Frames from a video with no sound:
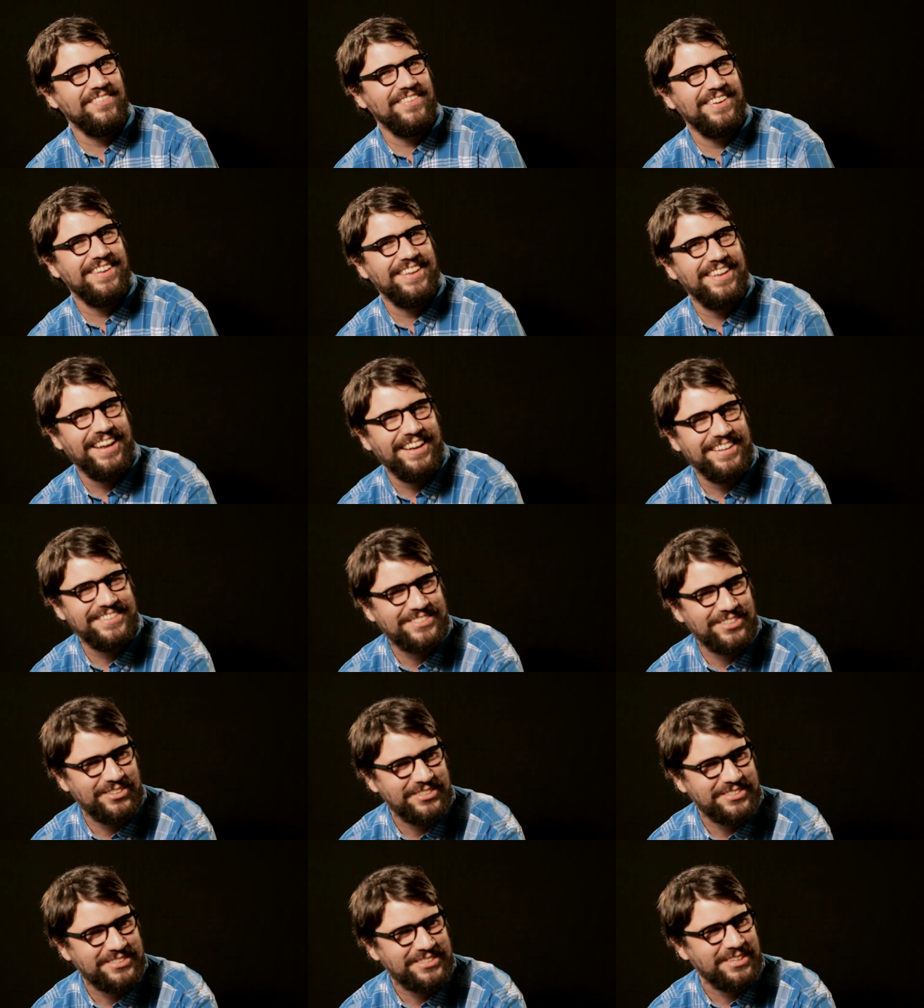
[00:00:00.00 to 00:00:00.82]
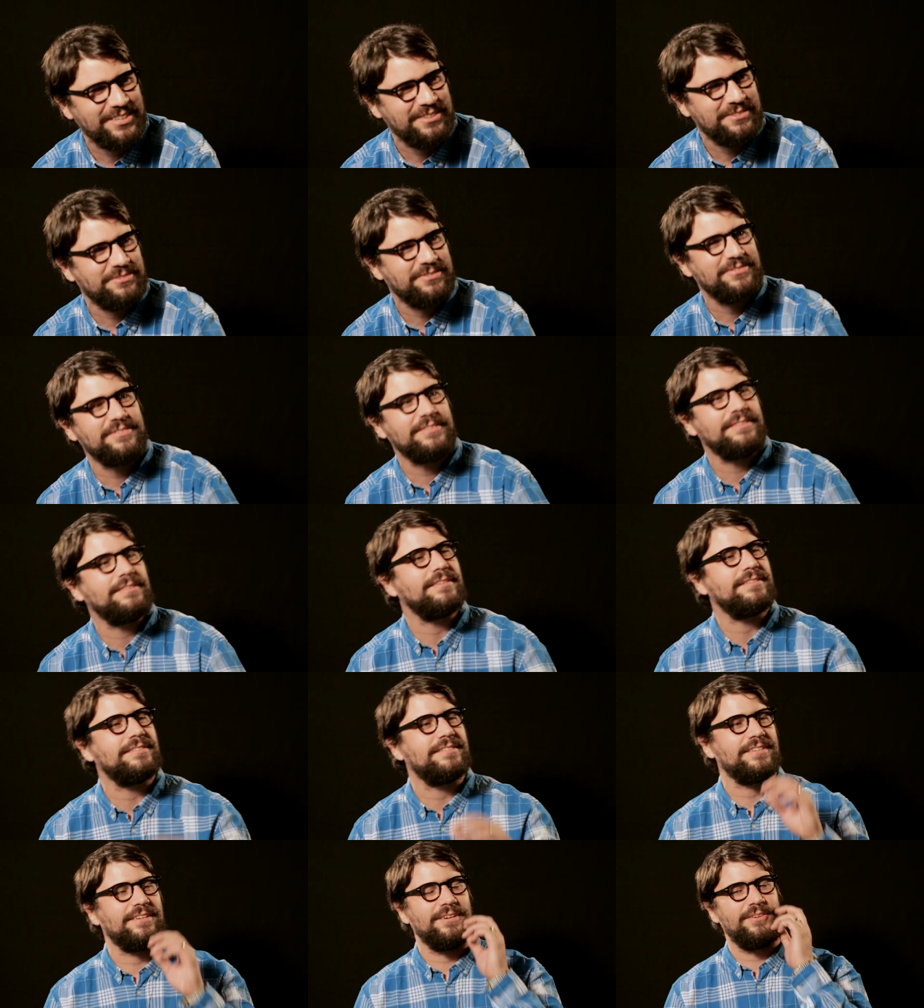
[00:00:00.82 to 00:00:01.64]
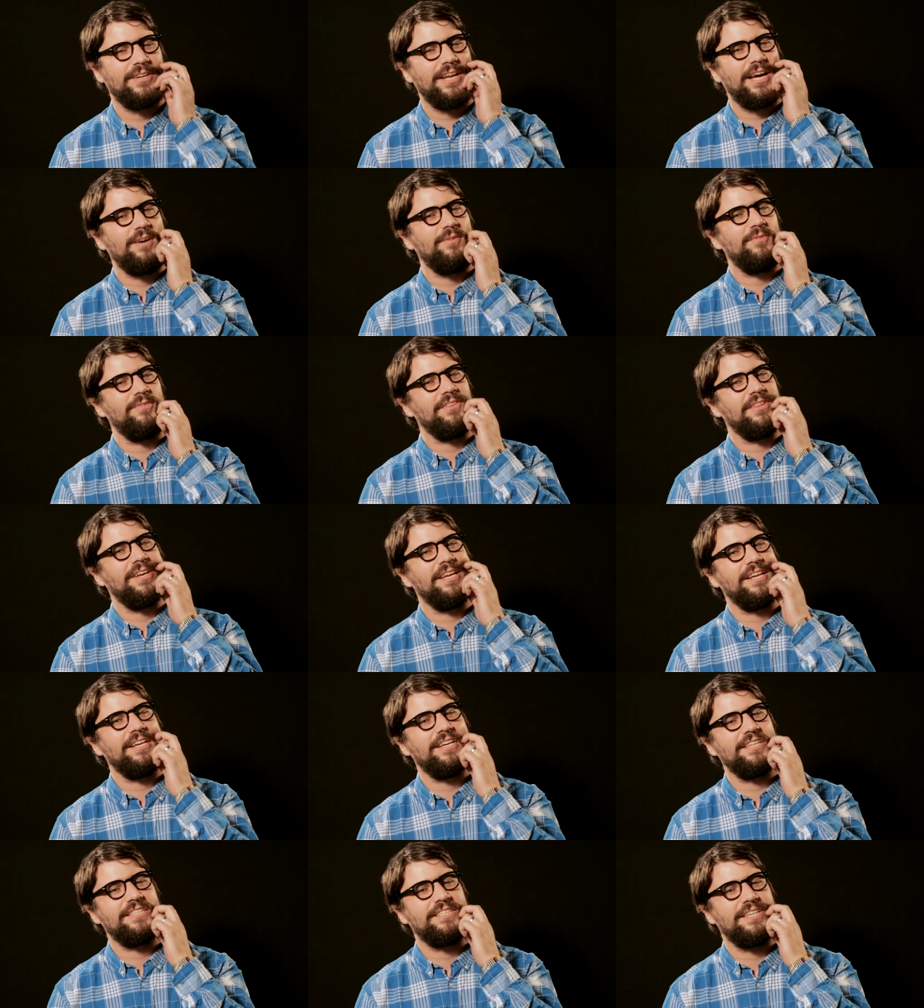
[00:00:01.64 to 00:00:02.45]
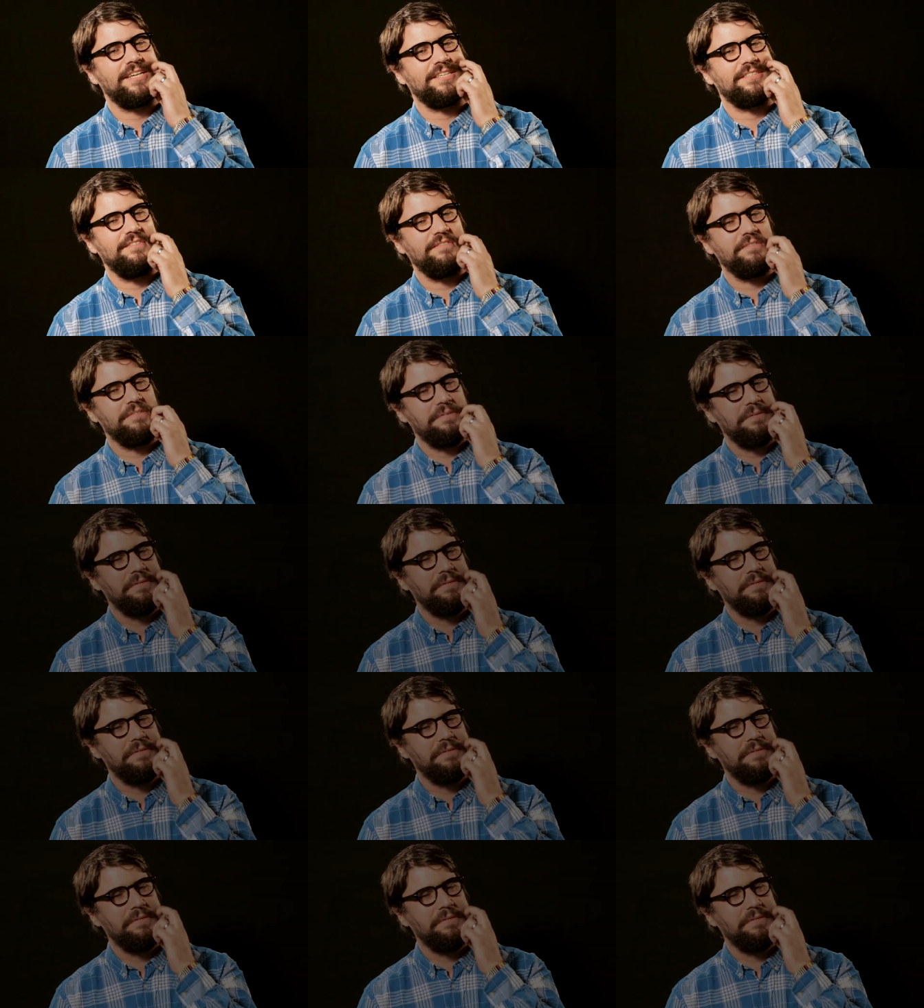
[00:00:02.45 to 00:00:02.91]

that sort of stuff doesn't go down with an English accent.